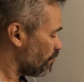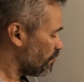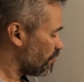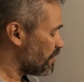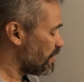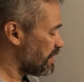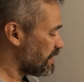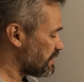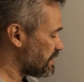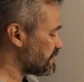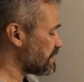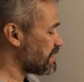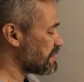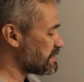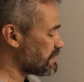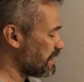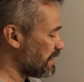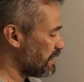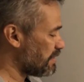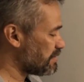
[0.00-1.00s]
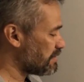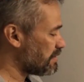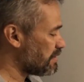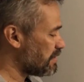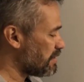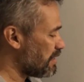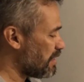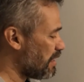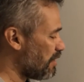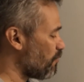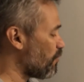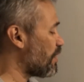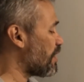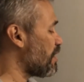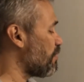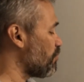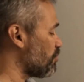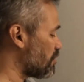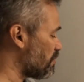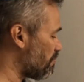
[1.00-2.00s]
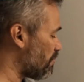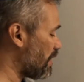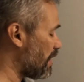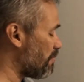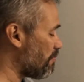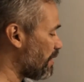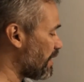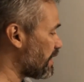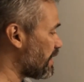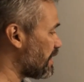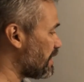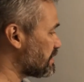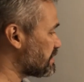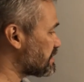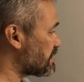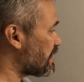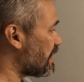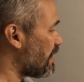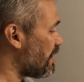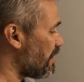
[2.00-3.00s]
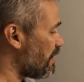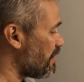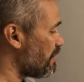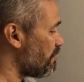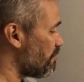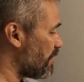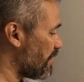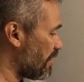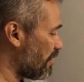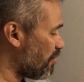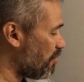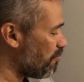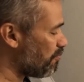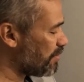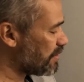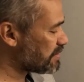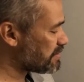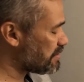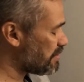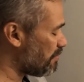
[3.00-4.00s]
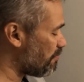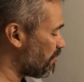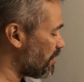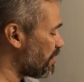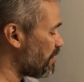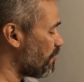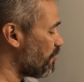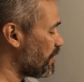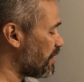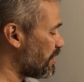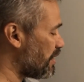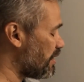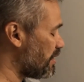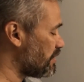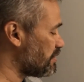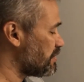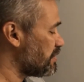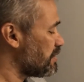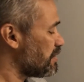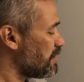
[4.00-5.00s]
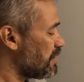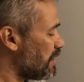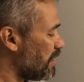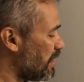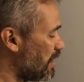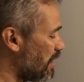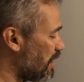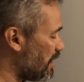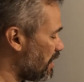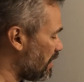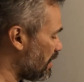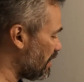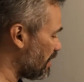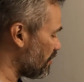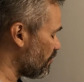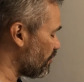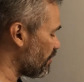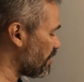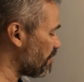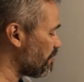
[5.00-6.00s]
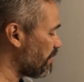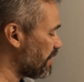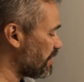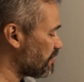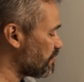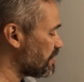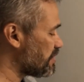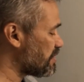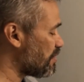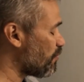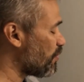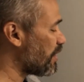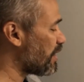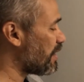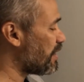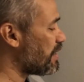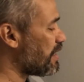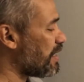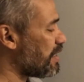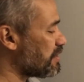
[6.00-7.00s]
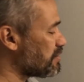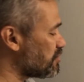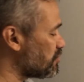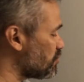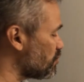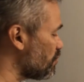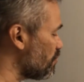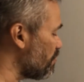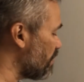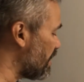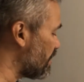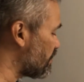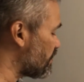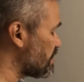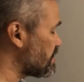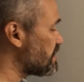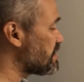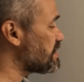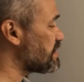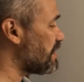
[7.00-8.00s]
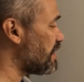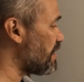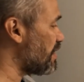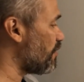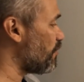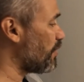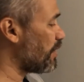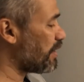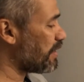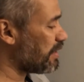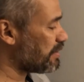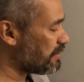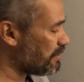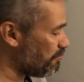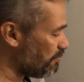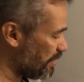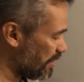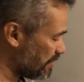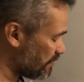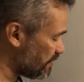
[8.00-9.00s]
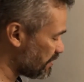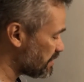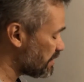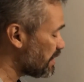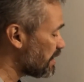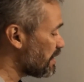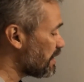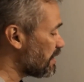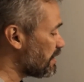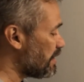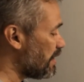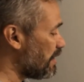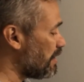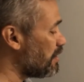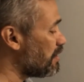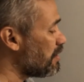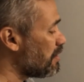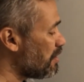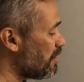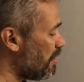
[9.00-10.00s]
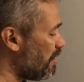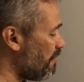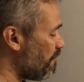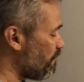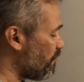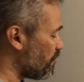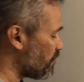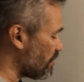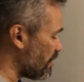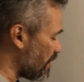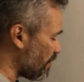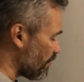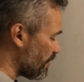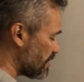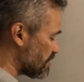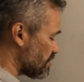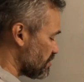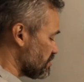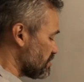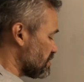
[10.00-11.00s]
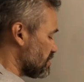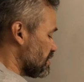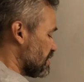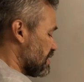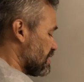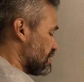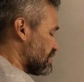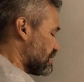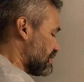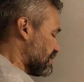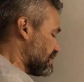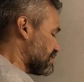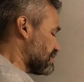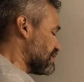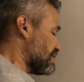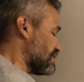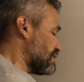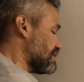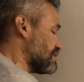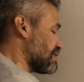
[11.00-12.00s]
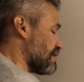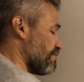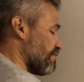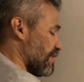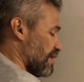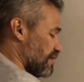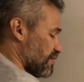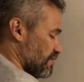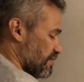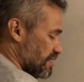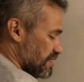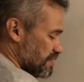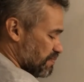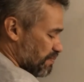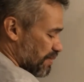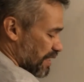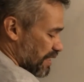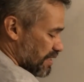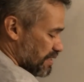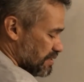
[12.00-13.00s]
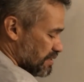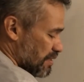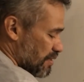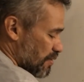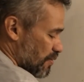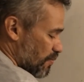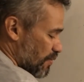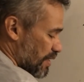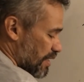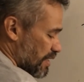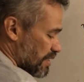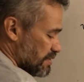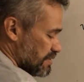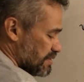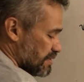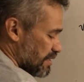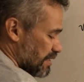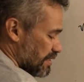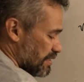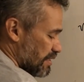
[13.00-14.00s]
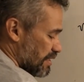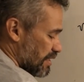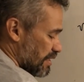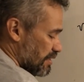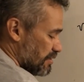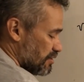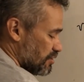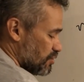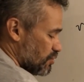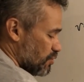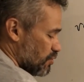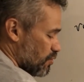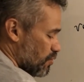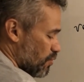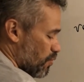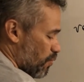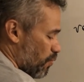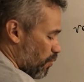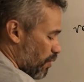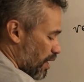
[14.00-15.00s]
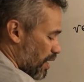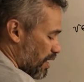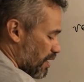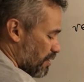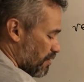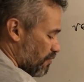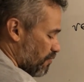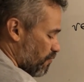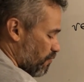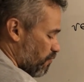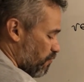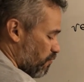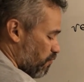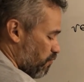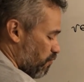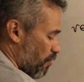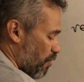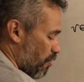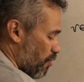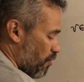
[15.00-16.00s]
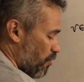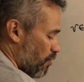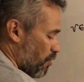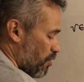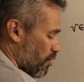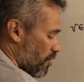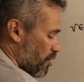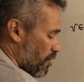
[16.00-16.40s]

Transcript: this is a set, and we can multiply by a scalar, by a complex number, and we get another matrix, and we can add two matrices there, and we get a matrix. Then, for that reason, since this is a vector space, we can say that 2, 1, 4,